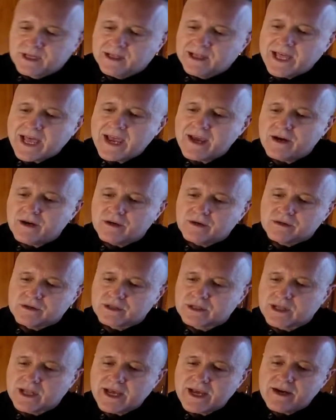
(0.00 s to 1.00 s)

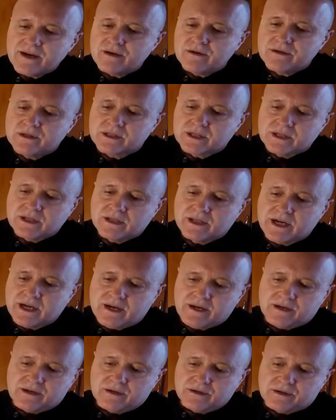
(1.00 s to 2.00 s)
Layers, layers and
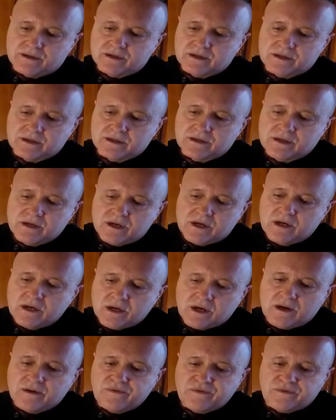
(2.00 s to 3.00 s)
layers
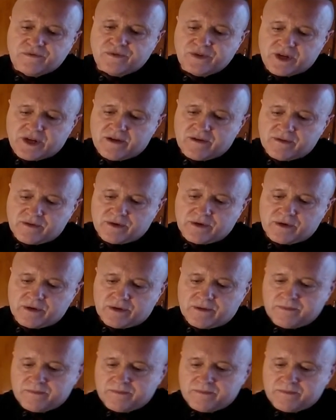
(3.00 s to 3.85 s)
of flavor.